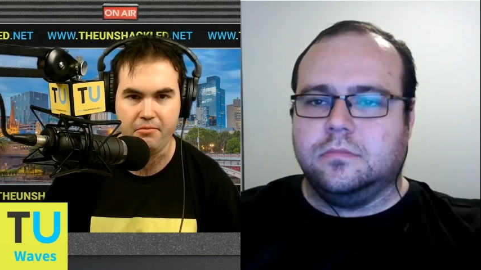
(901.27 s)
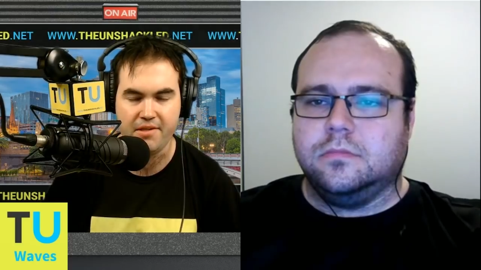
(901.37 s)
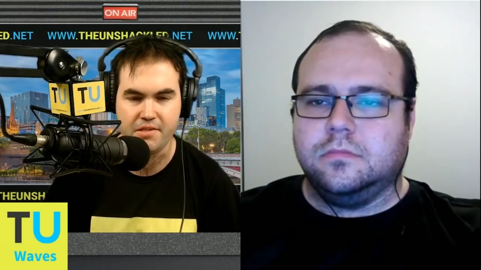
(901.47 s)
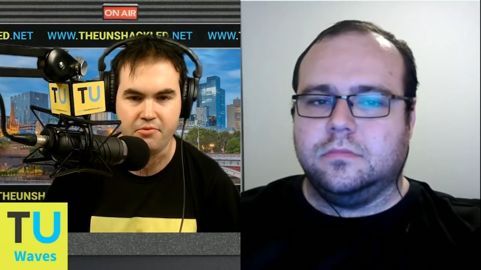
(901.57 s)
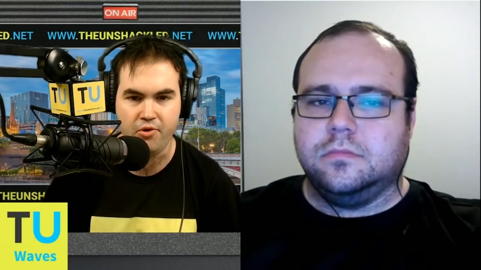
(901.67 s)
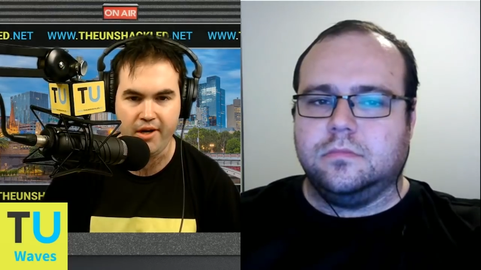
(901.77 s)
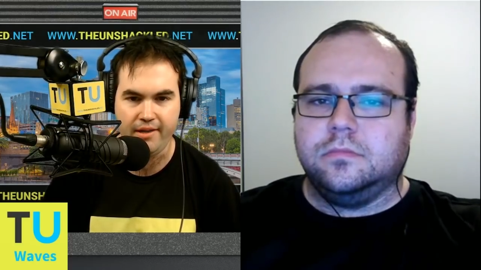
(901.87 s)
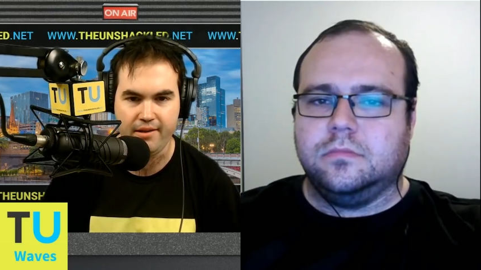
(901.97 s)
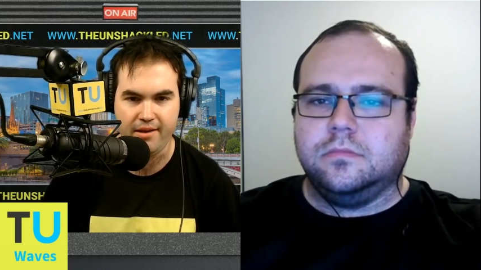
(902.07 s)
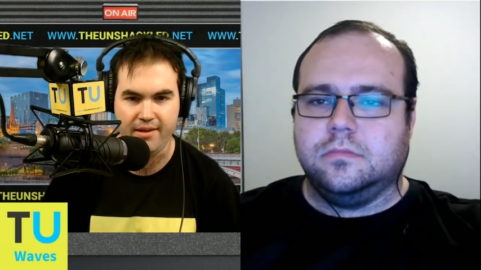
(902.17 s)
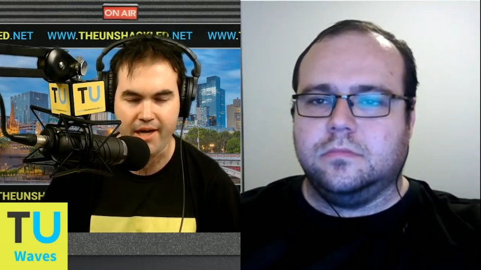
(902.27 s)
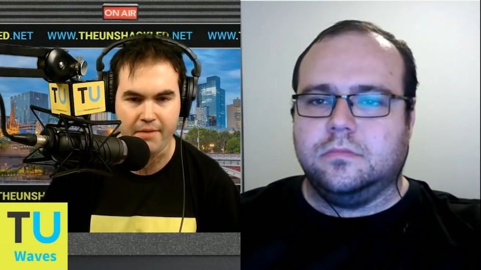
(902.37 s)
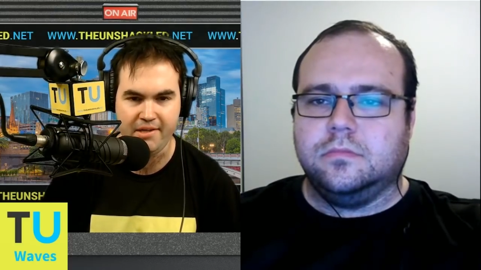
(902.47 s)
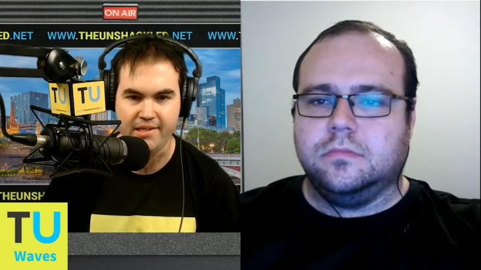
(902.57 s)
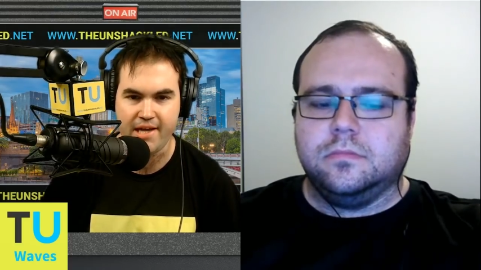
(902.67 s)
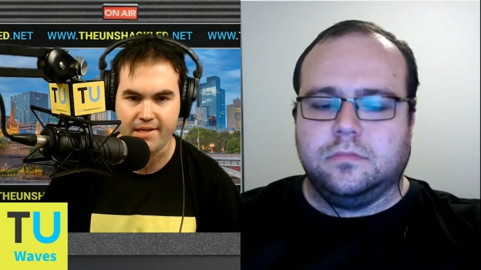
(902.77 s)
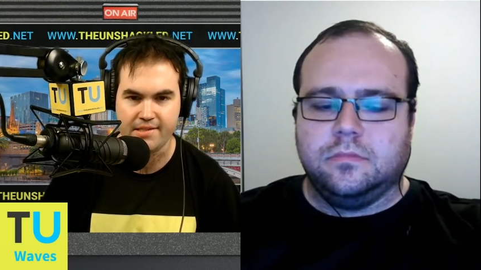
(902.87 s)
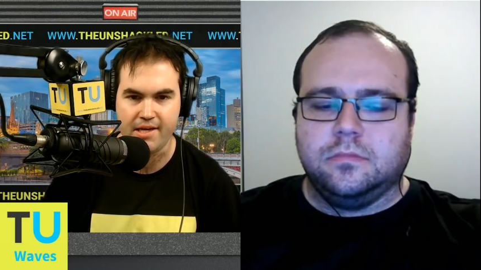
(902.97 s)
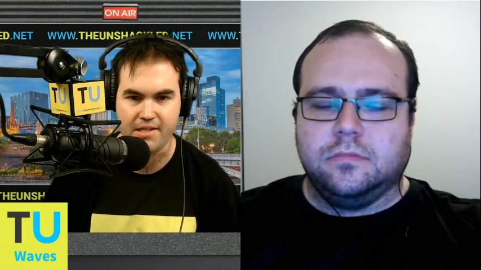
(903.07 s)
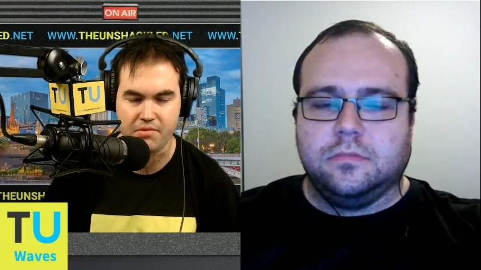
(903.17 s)
Speaker 1: with supporting the, the company tax
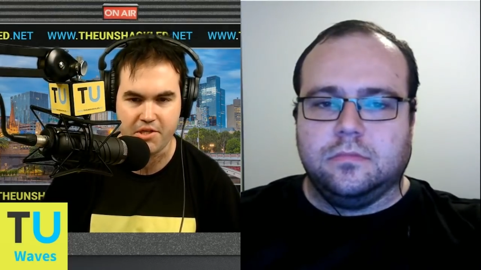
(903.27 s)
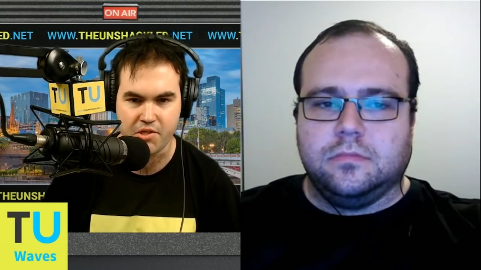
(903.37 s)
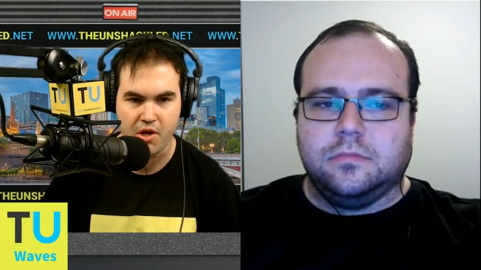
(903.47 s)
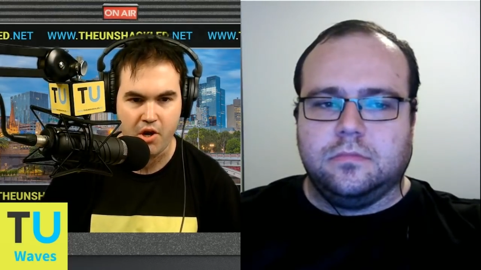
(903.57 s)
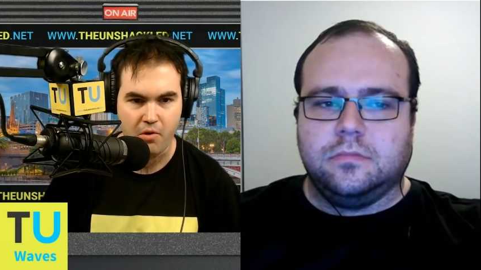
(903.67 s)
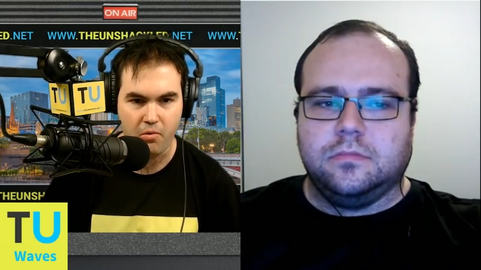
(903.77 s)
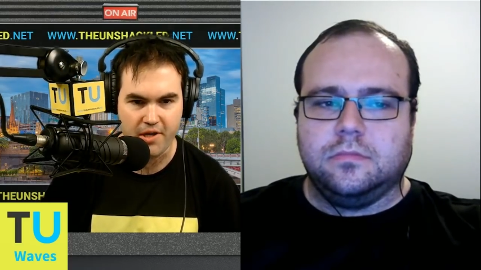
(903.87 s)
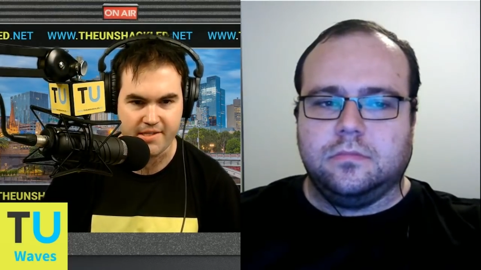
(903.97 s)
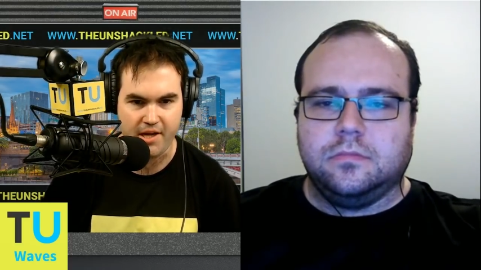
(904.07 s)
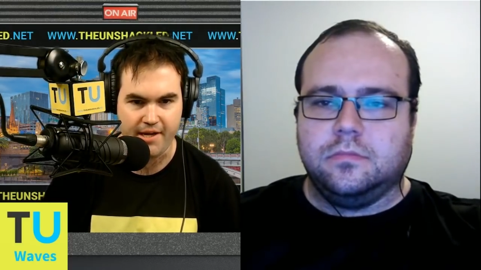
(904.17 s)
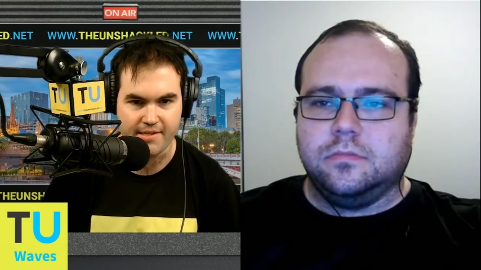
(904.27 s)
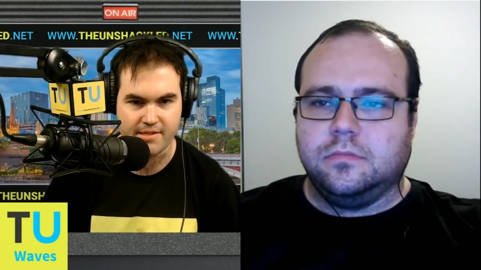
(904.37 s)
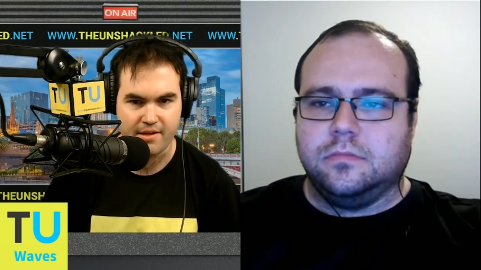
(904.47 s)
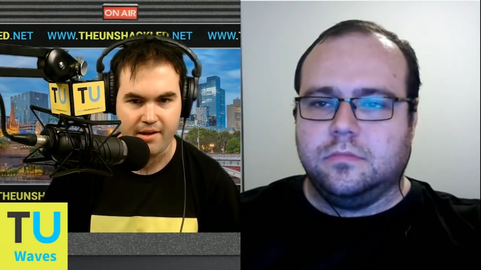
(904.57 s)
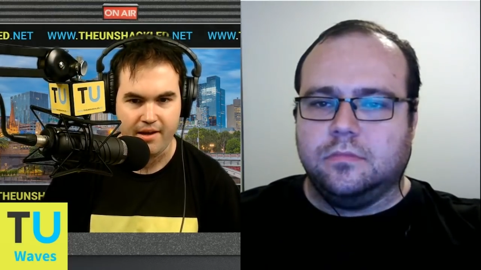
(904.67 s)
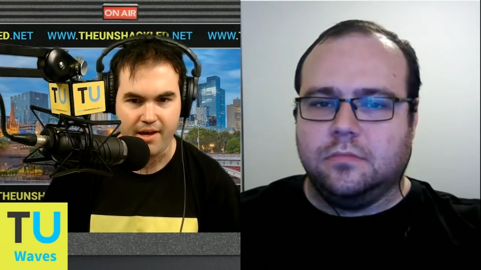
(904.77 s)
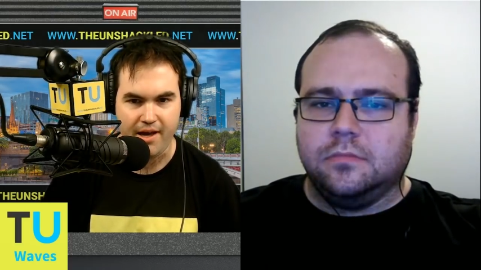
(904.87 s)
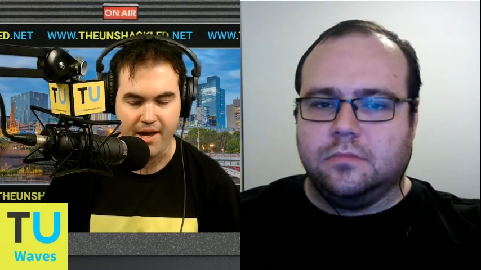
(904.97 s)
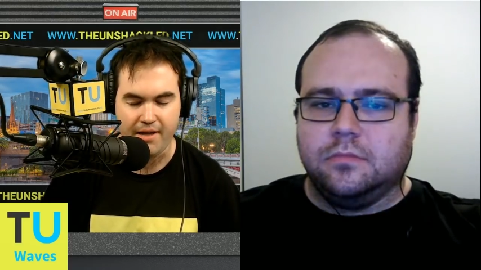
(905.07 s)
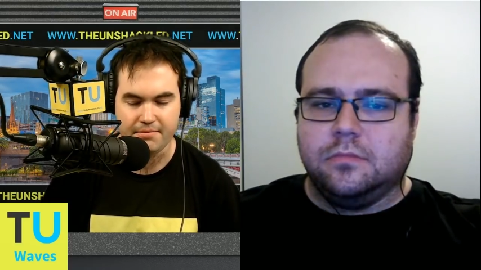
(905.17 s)
cuts, which wasn't
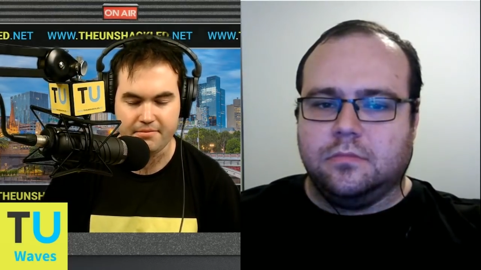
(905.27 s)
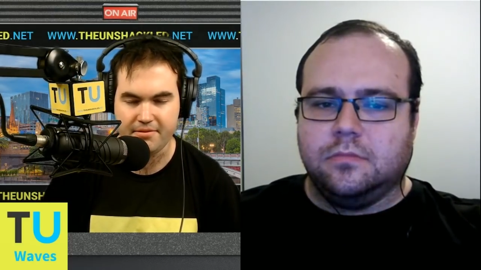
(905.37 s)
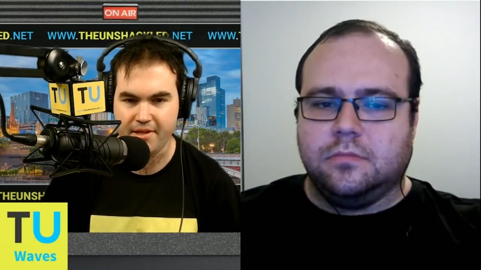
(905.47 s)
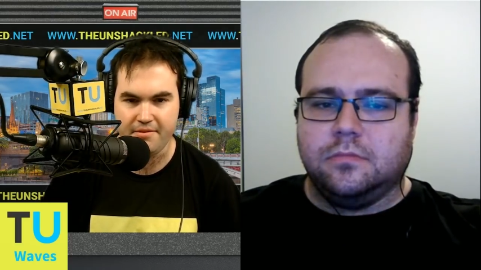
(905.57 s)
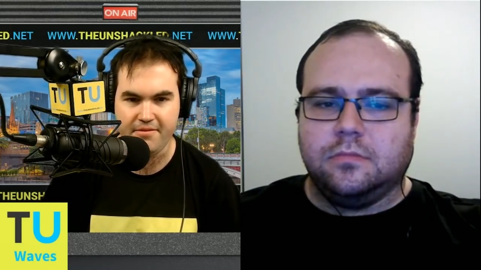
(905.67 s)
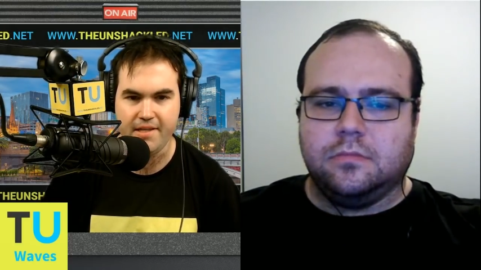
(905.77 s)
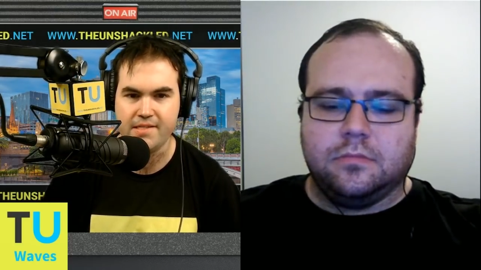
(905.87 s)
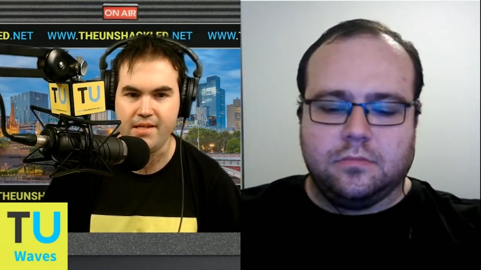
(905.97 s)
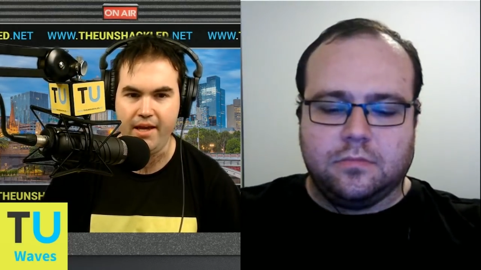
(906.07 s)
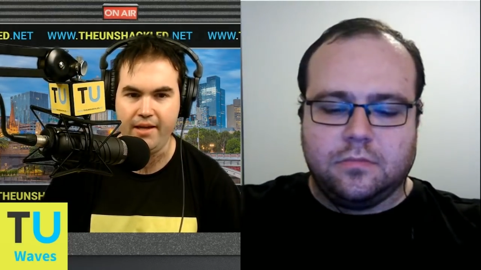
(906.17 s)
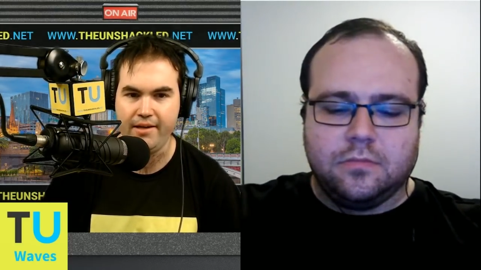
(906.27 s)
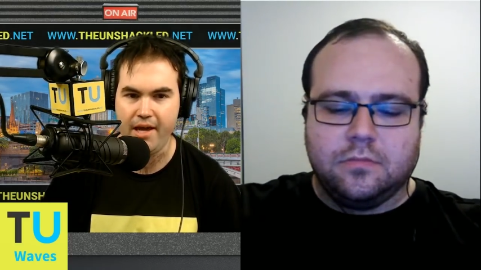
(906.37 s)
uh, convincing.